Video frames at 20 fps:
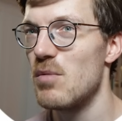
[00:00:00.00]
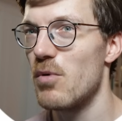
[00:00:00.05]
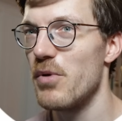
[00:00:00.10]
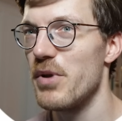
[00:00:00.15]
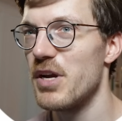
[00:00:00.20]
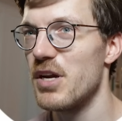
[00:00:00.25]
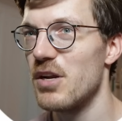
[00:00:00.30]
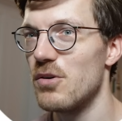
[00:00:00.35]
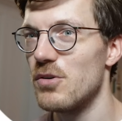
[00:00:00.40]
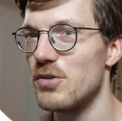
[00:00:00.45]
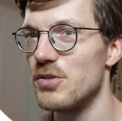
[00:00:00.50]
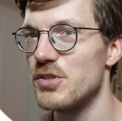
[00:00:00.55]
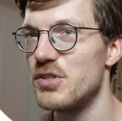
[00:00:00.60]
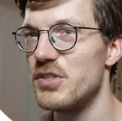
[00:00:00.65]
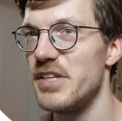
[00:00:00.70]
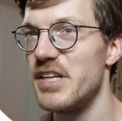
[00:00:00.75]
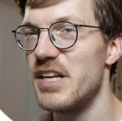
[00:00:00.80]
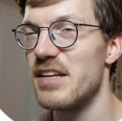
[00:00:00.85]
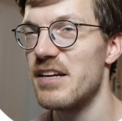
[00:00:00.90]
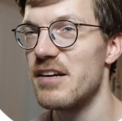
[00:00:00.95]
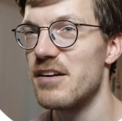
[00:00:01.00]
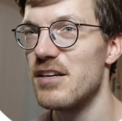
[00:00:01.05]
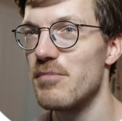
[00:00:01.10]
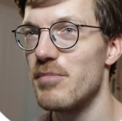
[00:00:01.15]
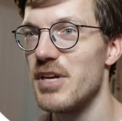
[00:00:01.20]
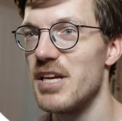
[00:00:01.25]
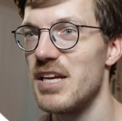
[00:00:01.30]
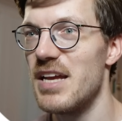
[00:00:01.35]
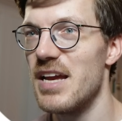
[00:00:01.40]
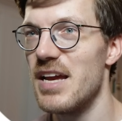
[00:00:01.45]
Well, you can also see that here in the
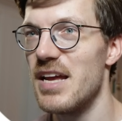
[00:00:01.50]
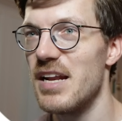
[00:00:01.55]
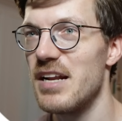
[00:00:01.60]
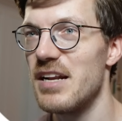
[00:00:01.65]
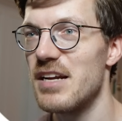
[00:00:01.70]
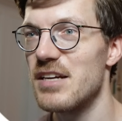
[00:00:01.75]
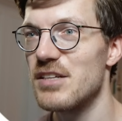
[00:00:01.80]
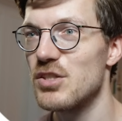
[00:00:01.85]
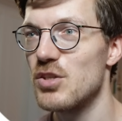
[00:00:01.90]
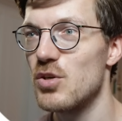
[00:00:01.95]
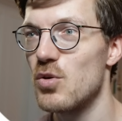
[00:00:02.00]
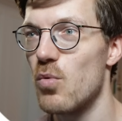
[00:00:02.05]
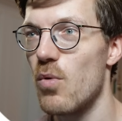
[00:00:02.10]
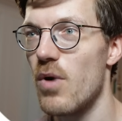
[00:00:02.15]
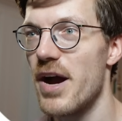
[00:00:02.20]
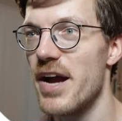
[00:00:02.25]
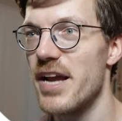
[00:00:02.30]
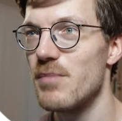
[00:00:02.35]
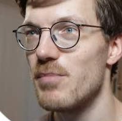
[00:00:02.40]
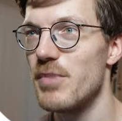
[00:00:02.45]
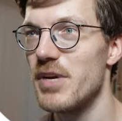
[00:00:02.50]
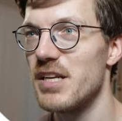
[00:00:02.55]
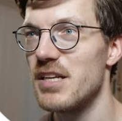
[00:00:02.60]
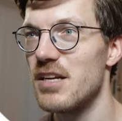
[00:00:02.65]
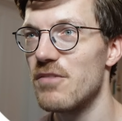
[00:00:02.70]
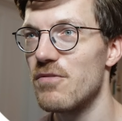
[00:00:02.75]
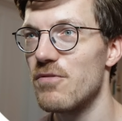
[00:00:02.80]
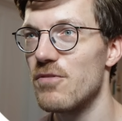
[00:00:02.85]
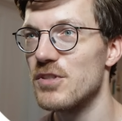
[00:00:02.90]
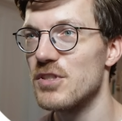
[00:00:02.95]
beginning, there's quite a big
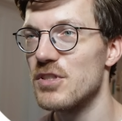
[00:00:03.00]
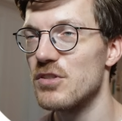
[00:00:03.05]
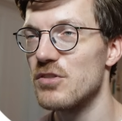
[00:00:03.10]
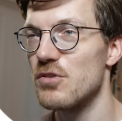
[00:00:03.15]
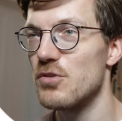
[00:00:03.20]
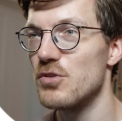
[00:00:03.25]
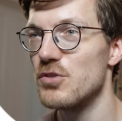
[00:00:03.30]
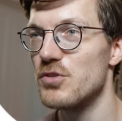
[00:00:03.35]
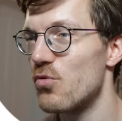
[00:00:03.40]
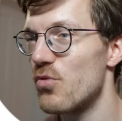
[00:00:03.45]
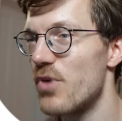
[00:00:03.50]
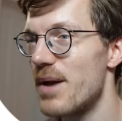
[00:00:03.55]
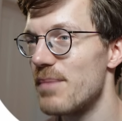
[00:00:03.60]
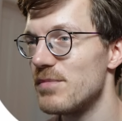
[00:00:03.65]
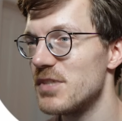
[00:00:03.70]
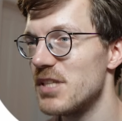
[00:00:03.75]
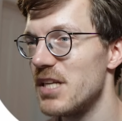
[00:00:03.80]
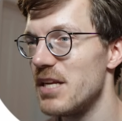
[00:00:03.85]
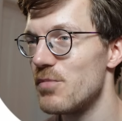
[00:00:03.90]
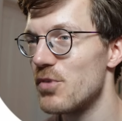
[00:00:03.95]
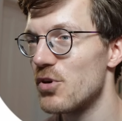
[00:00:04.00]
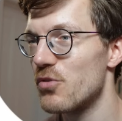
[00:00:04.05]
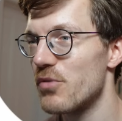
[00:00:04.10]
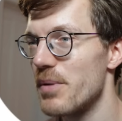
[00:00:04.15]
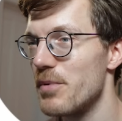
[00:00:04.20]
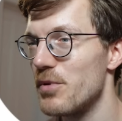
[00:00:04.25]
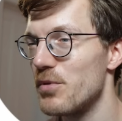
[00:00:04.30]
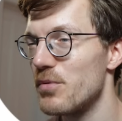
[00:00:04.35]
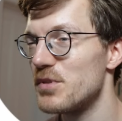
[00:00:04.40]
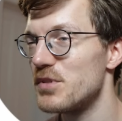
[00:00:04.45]
difference, and also R E M sleep
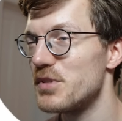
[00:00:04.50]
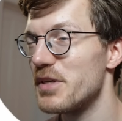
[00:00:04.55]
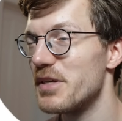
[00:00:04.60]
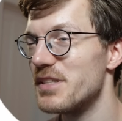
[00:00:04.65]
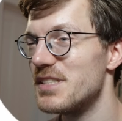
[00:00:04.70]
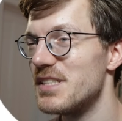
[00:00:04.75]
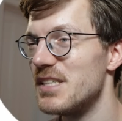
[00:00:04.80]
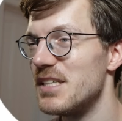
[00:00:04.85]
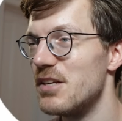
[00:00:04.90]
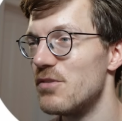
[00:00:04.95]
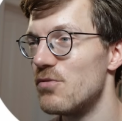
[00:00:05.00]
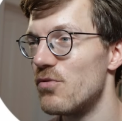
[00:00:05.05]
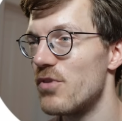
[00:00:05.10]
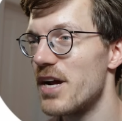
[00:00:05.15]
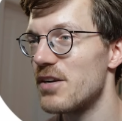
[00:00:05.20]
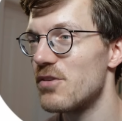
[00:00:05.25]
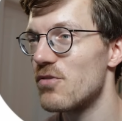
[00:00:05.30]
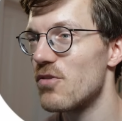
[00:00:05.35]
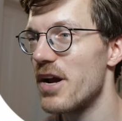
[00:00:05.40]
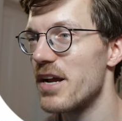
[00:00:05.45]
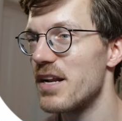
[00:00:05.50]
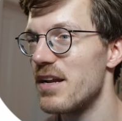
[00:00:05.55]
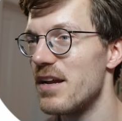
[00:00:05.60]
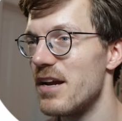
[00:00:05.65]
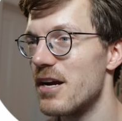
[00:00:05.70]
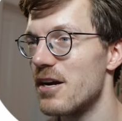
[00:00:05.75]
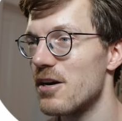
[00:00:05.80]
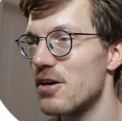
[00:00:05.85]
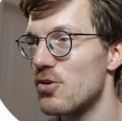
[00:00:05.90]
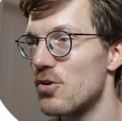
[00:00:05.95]
agreement, which you can see in red right
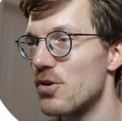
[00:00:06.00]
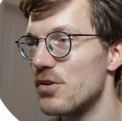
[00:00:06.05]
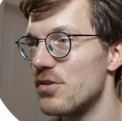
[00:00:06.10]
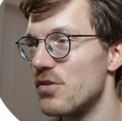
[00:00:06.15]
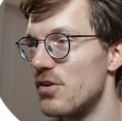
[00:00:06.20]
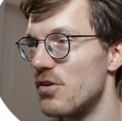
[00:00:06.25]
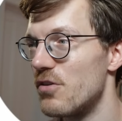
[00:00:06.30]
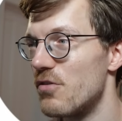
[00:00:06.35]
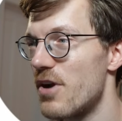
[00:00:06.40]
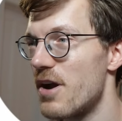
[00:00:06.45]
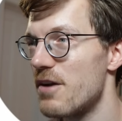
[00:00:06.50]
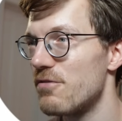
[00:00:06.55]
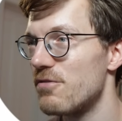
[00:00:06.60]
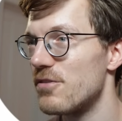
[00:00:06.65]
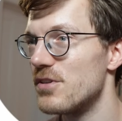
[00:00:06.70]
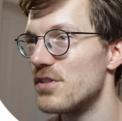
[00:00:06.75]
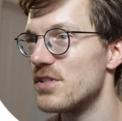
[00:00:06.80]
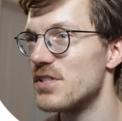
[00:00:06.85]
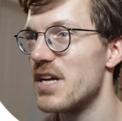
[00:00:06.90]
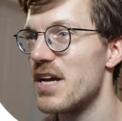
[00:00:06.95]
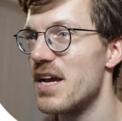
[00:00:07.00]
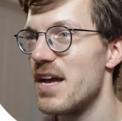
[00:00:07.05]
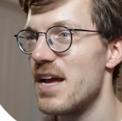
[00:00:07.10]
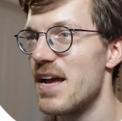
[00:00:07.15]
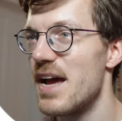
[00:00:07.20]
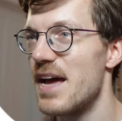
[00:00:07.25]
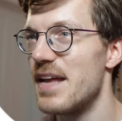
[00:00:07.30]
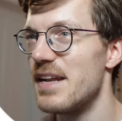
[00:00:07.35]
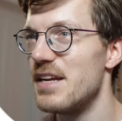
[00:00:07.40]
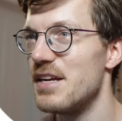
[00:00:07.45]
here, according to the reference,
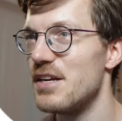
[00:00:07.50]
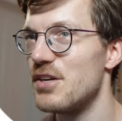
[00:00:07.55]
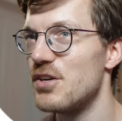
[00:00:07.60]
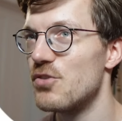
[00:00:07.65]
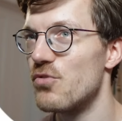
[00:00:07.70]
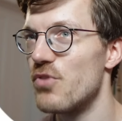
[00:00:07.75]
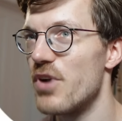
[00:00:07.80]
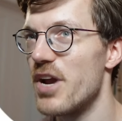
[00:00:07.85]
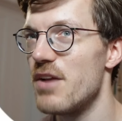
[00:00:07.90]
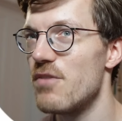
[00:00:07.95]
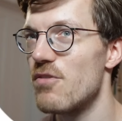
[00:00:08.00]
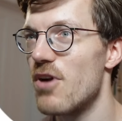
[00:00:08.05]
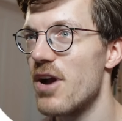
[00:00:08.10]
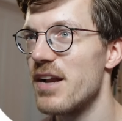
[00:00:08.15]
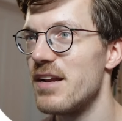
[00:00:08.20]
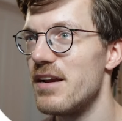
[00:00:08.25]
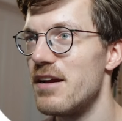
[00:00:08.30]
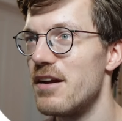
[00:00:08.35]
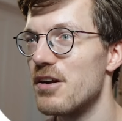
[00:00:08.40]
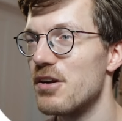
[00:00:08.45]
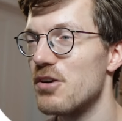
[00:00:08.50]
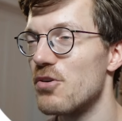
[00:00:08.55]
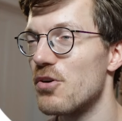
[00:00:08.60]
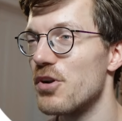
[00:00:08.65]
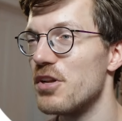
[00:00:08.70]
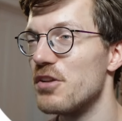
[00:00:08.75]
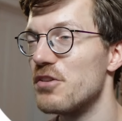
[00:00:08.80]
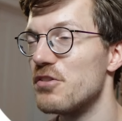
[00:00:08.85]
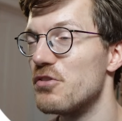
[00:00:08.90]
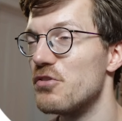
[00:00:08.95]
and in gray right here,
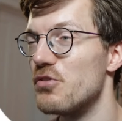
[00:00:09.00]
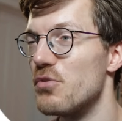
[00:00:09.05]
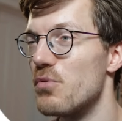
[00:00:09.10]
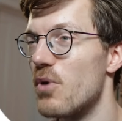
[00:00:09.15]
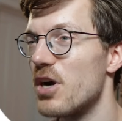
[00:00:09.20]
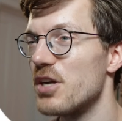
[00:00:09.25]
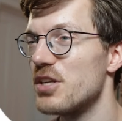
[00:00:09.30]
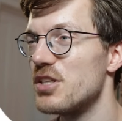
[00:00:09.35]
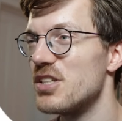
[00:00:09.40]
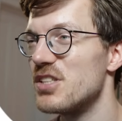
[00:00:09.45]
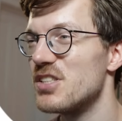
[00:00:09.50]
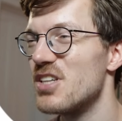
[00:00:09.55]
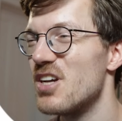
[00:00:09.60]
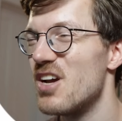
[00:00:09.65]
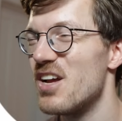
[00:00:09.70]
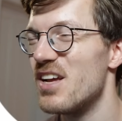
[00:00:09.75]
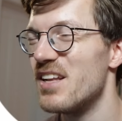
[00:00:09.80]
according to the two watches.